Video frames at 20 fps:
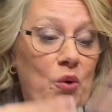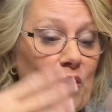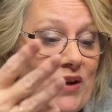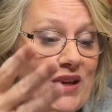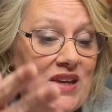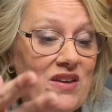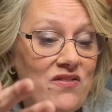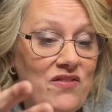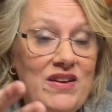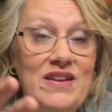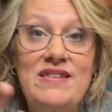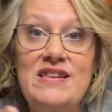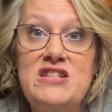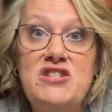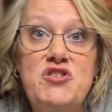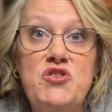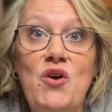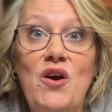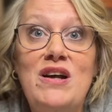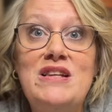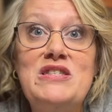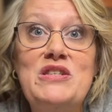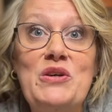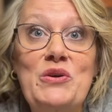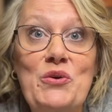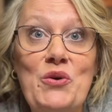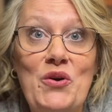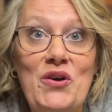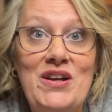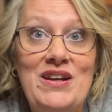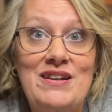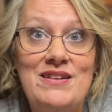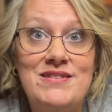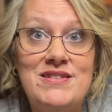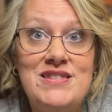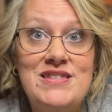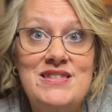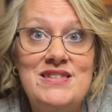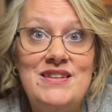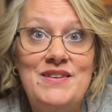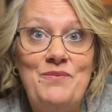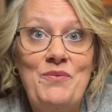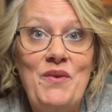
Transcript: or even the Strong's Concordance.